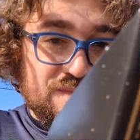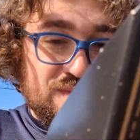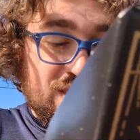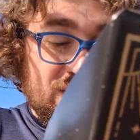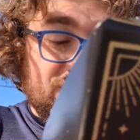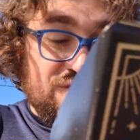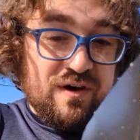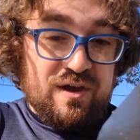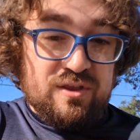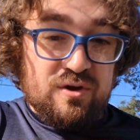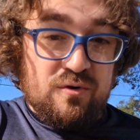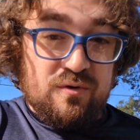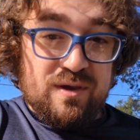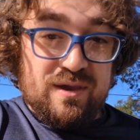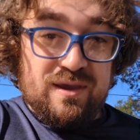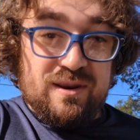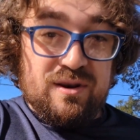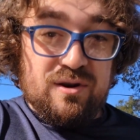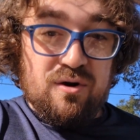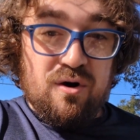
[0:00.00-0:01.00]
if I don't
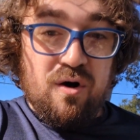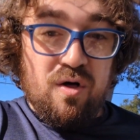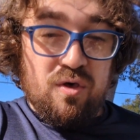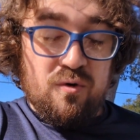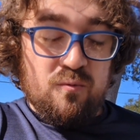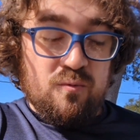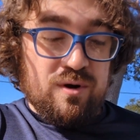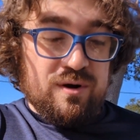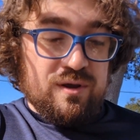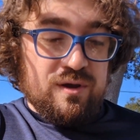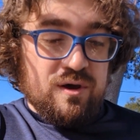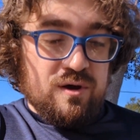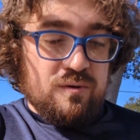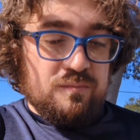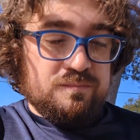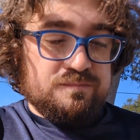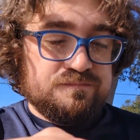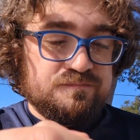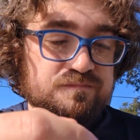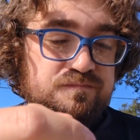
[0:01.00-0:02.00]
eat it all in one go,
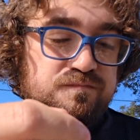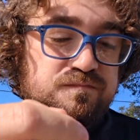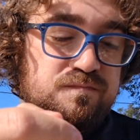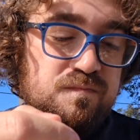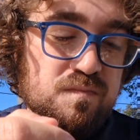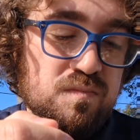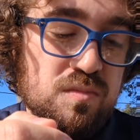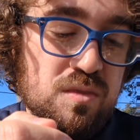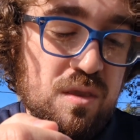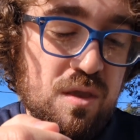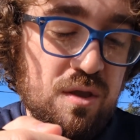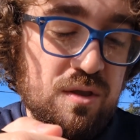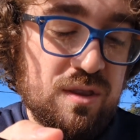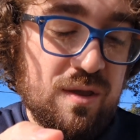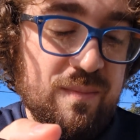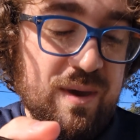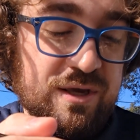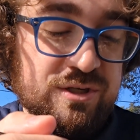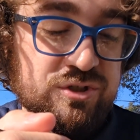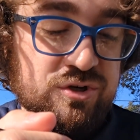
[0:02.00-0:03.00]
to
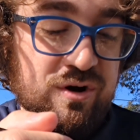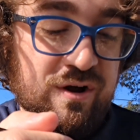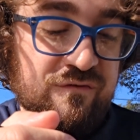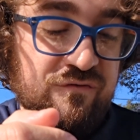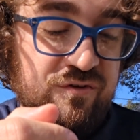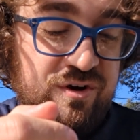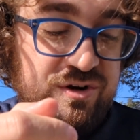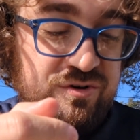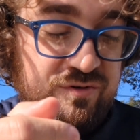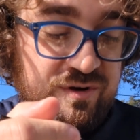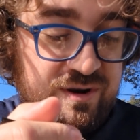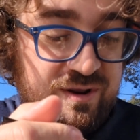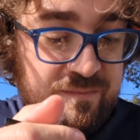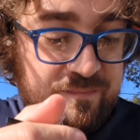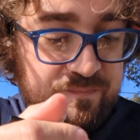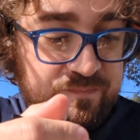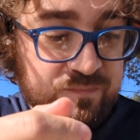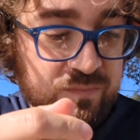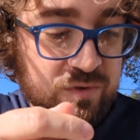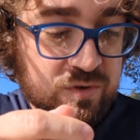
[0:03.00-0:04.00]
make sure I refrigerate it.
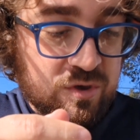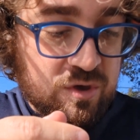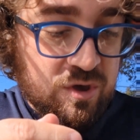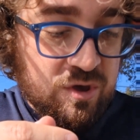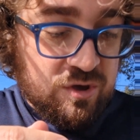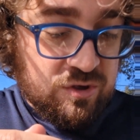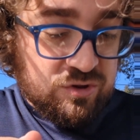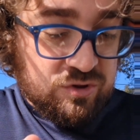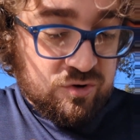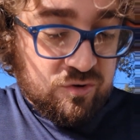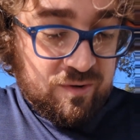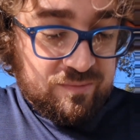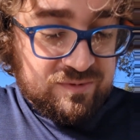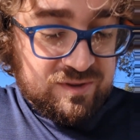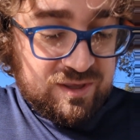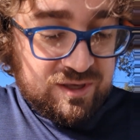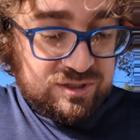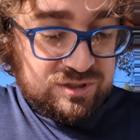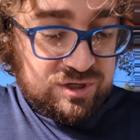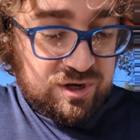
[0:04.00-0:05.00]
So I'm
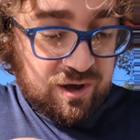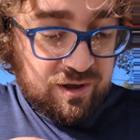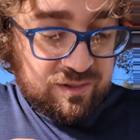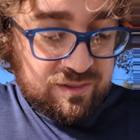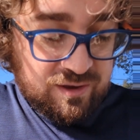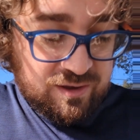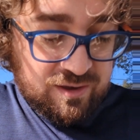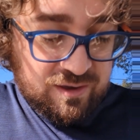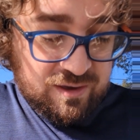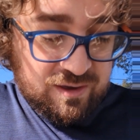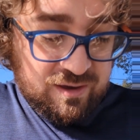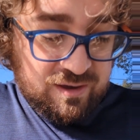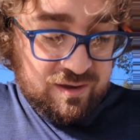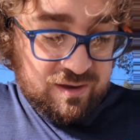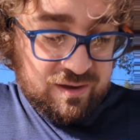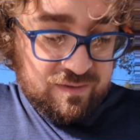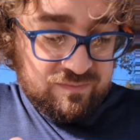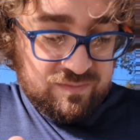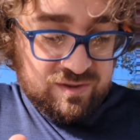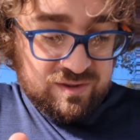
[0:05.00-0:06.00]
seeing chocolate cake,
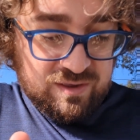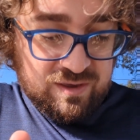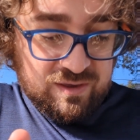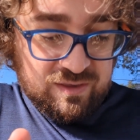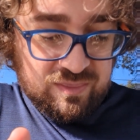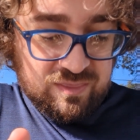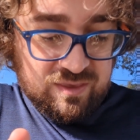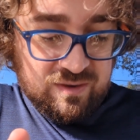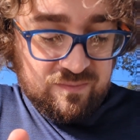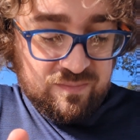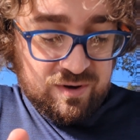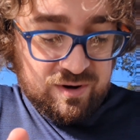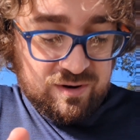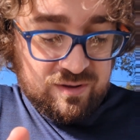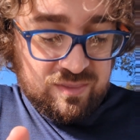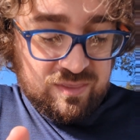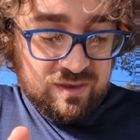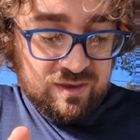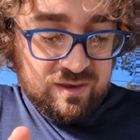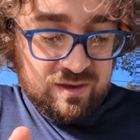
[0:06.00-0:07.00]
I'm seeing
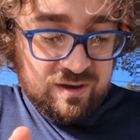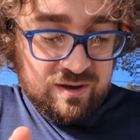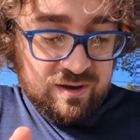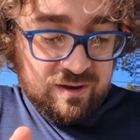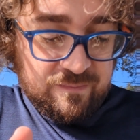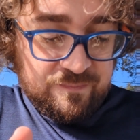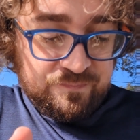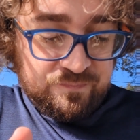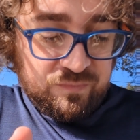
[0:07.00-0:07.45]
the